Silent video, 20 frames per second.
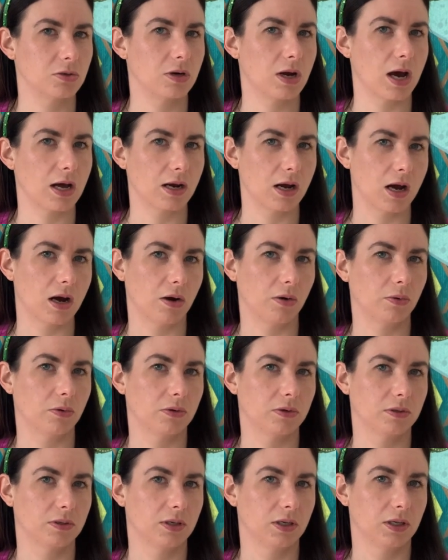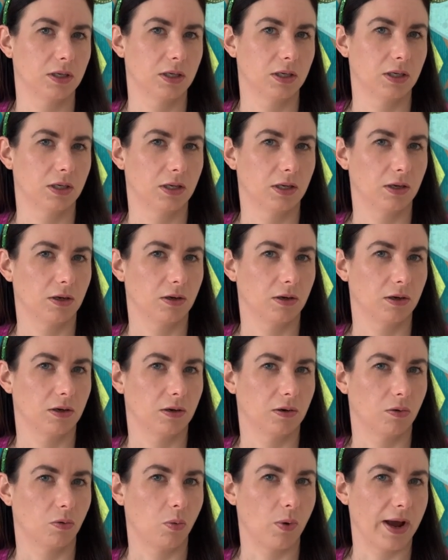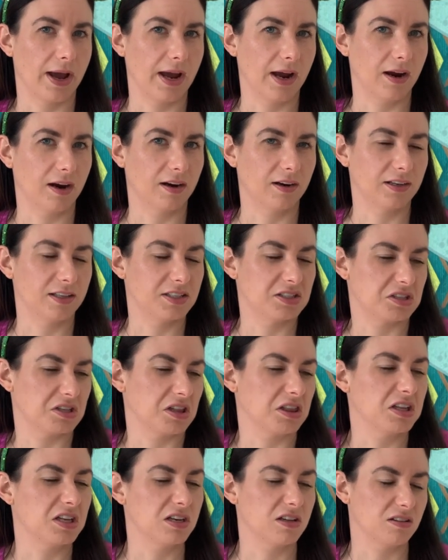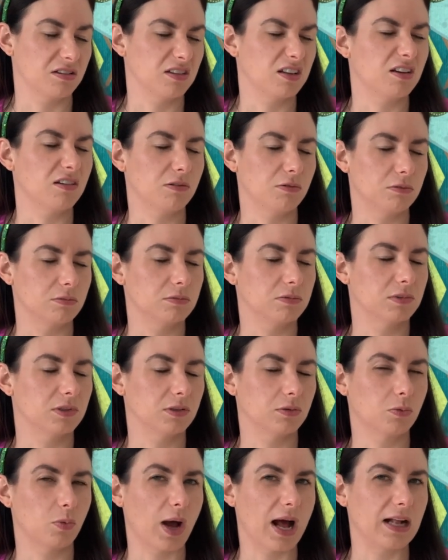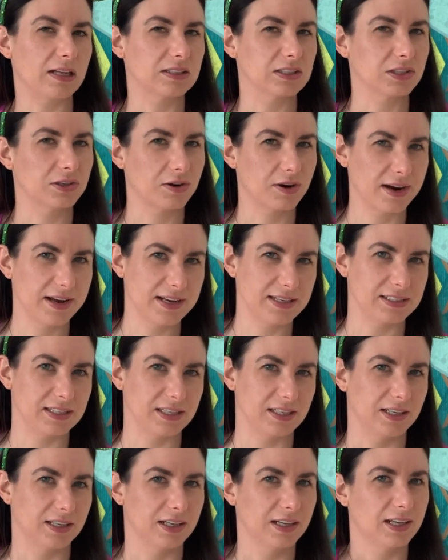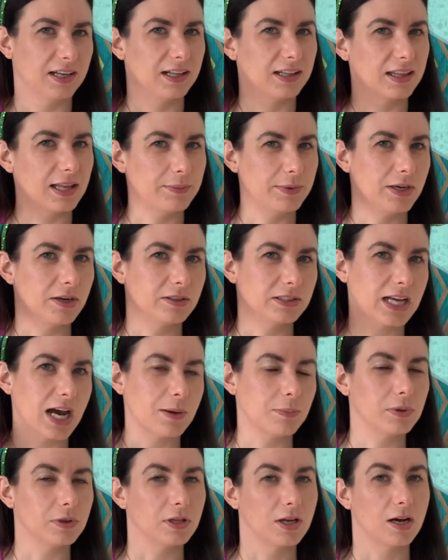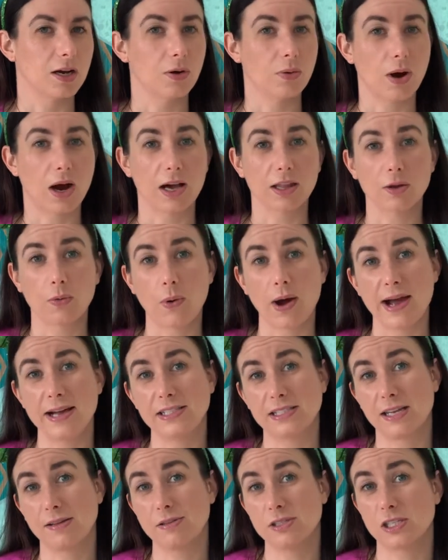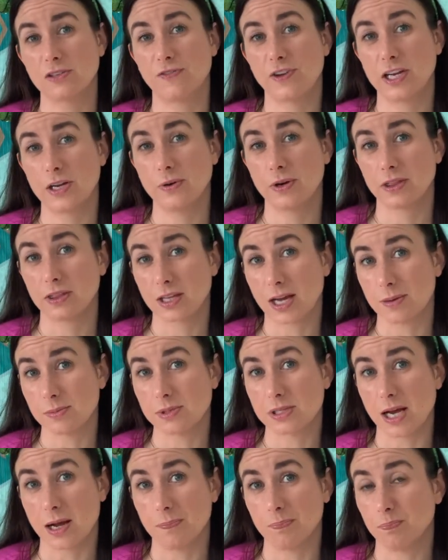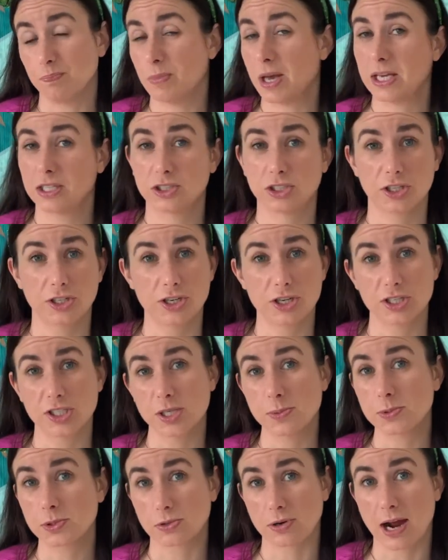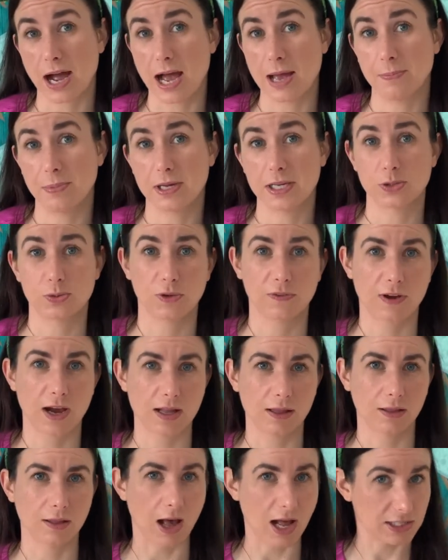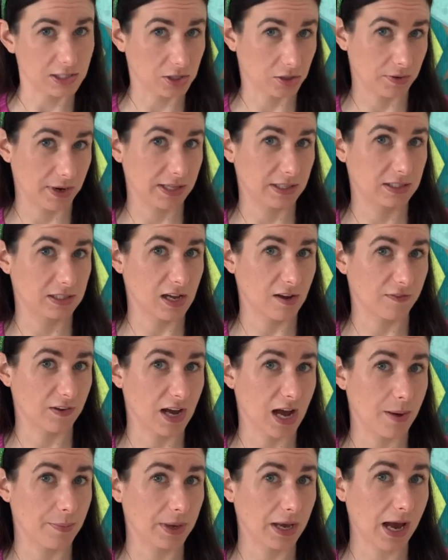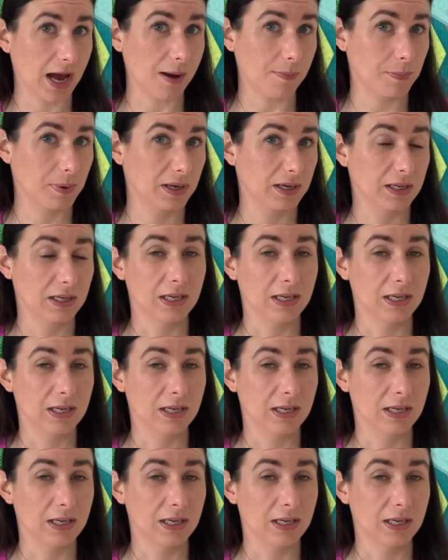point oh, where he's a little, little, little wild and crazy? Let me know down below. Otherwise, give this video a thumbs up. Make sure you're subscribed because we've got lots of great stuff coming up.